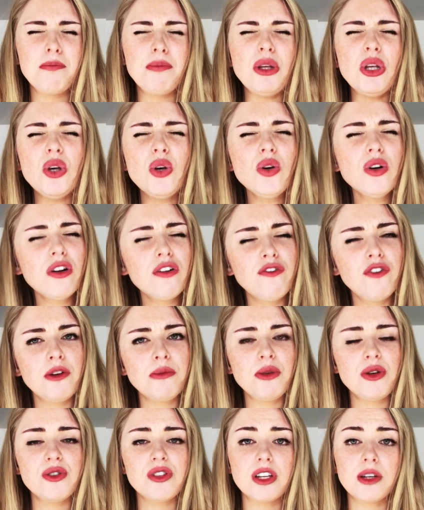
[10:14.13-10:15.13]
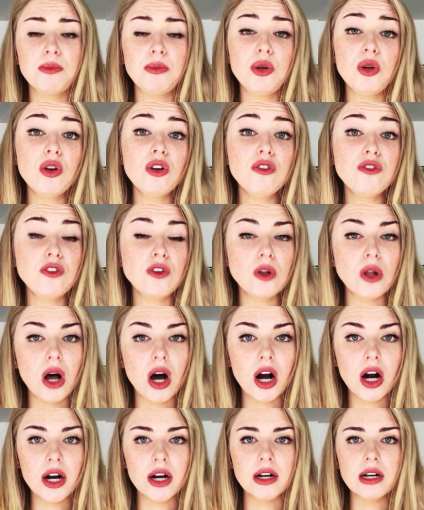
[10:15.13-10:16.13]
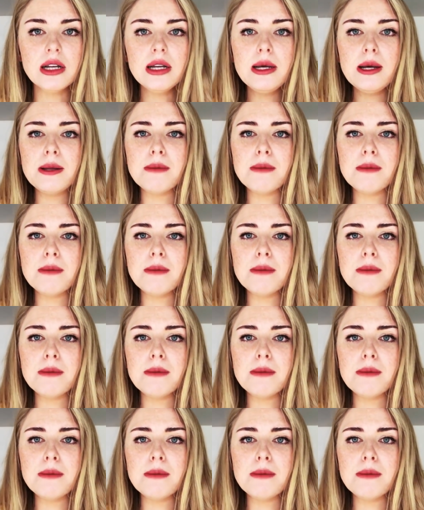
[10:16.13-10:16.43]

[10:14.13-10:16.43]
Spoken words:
beautiful art,